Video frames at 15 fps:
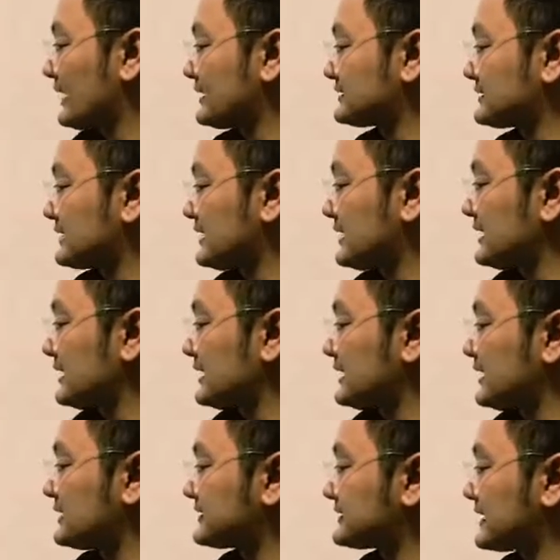
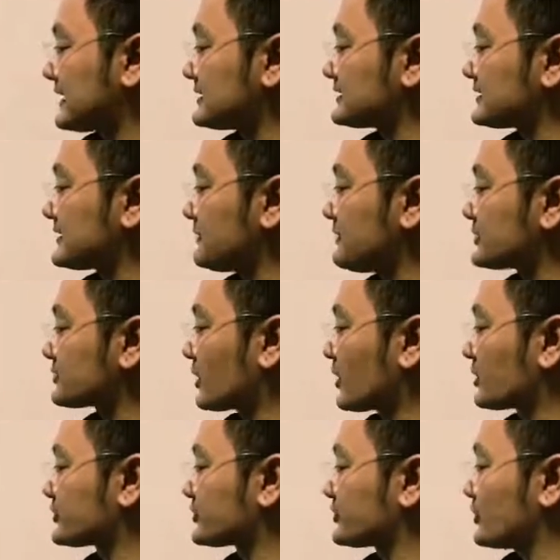20
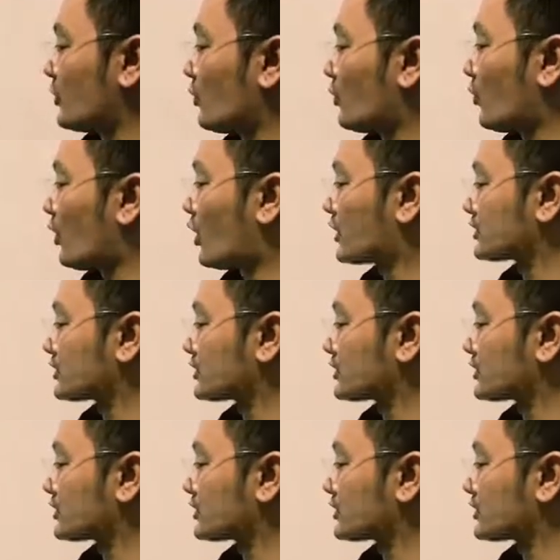centimeters